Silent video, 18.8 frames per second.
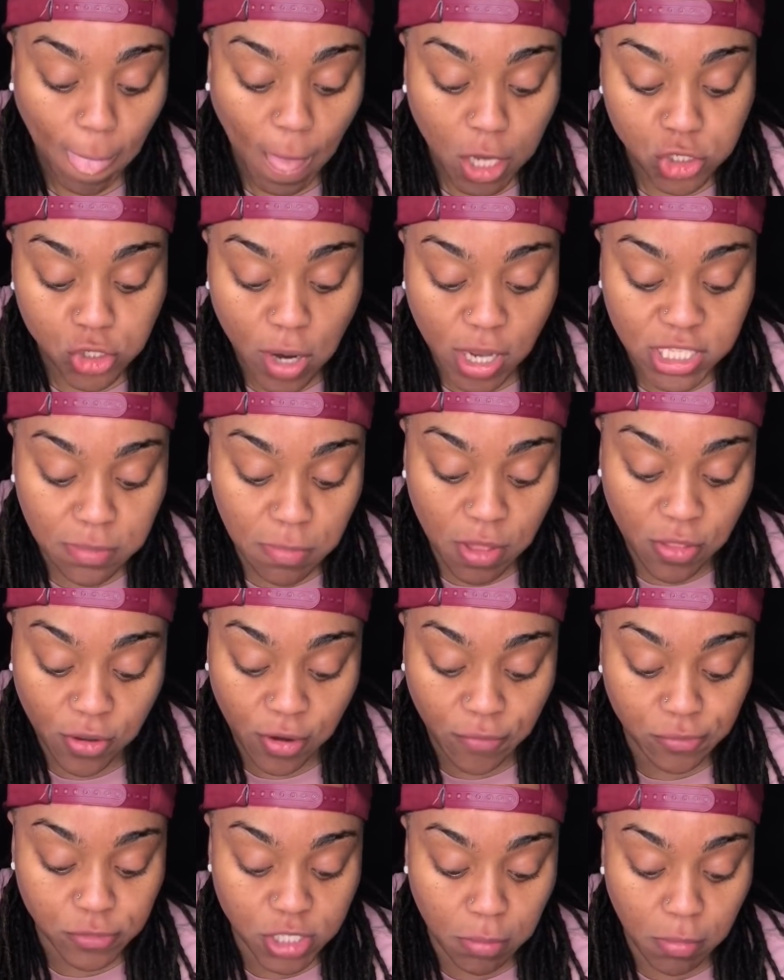Try some
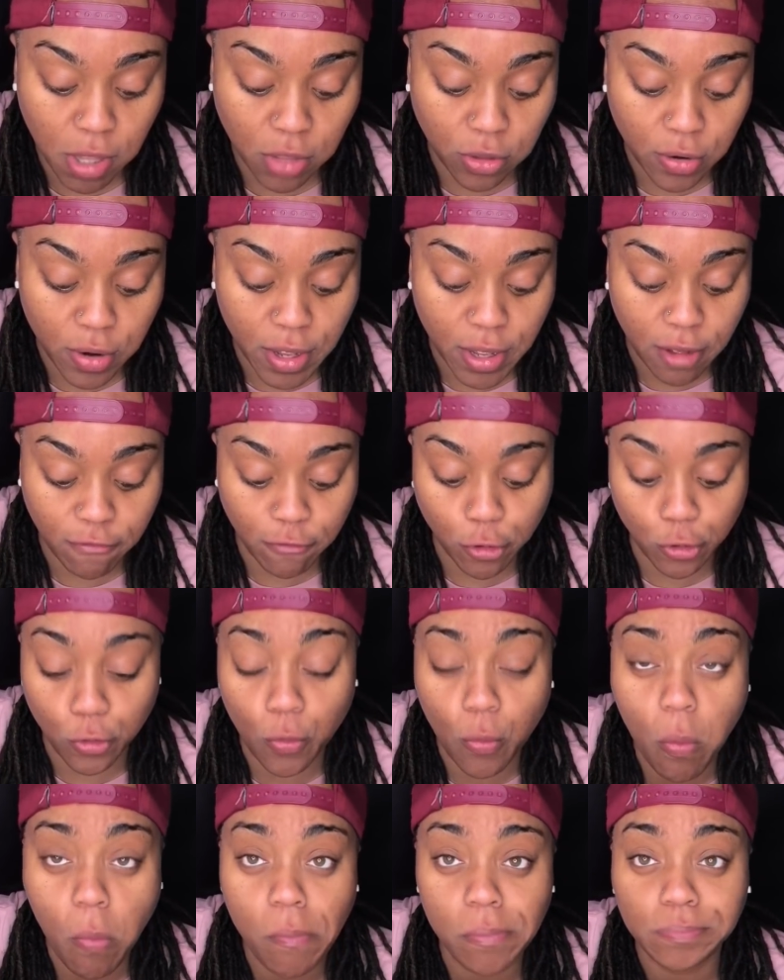other
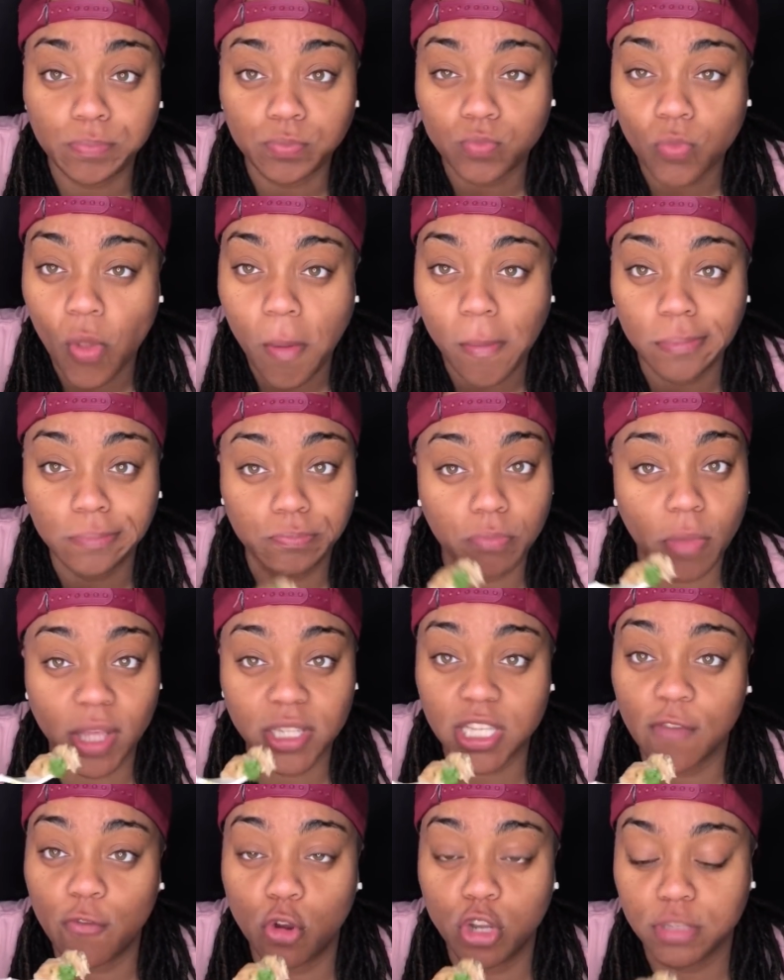food.
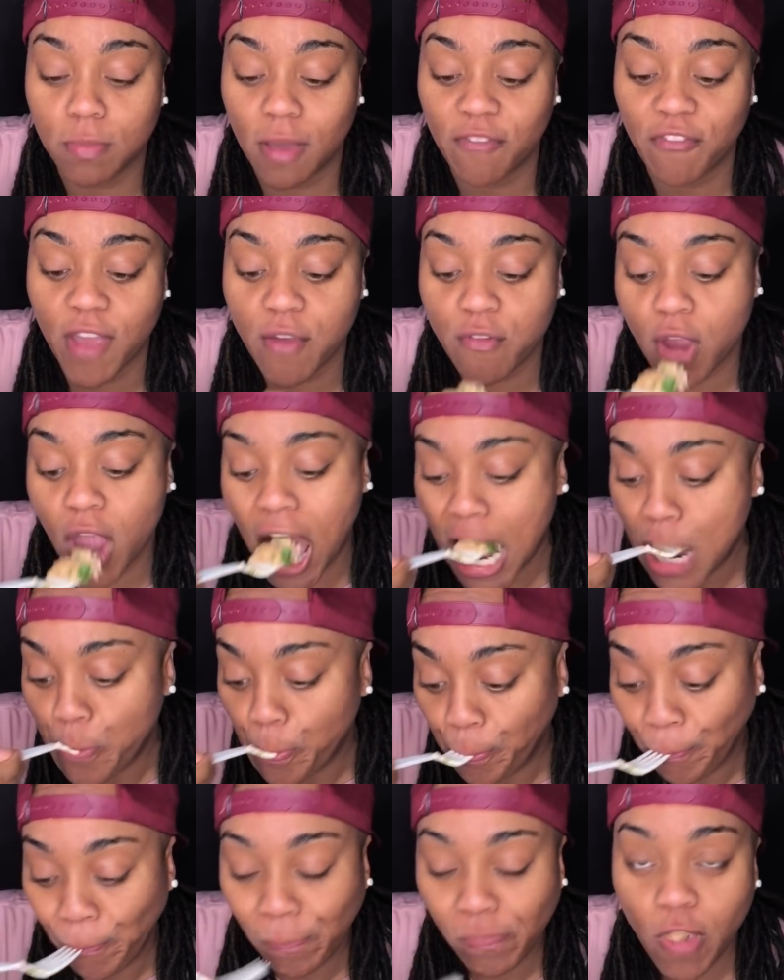Mexican food is my favorite
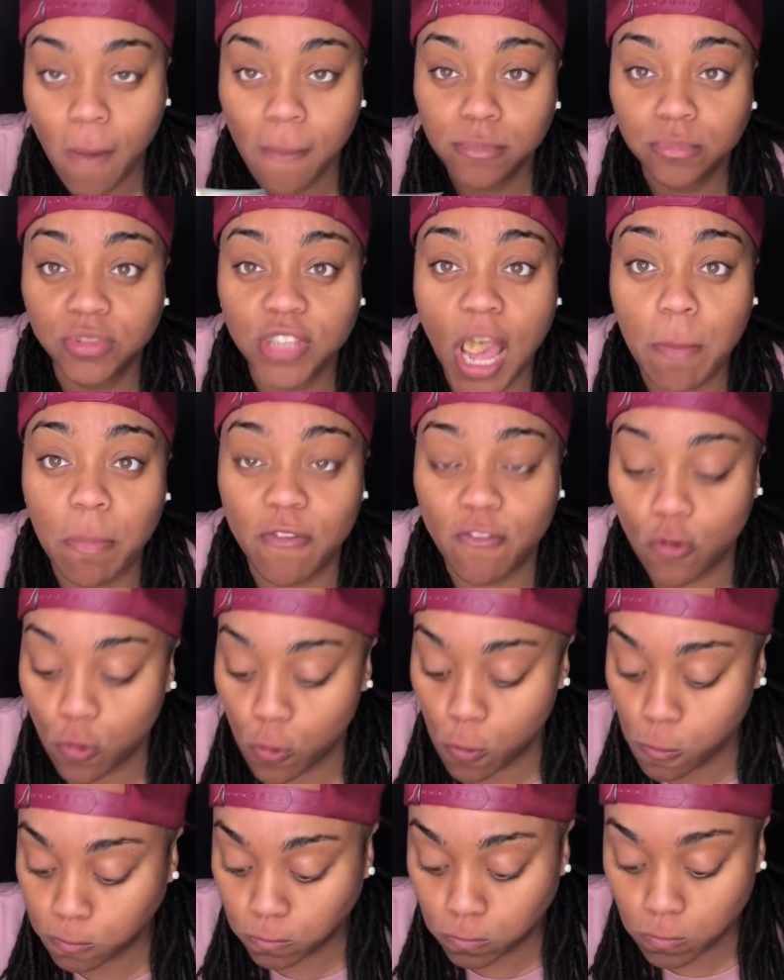type of food.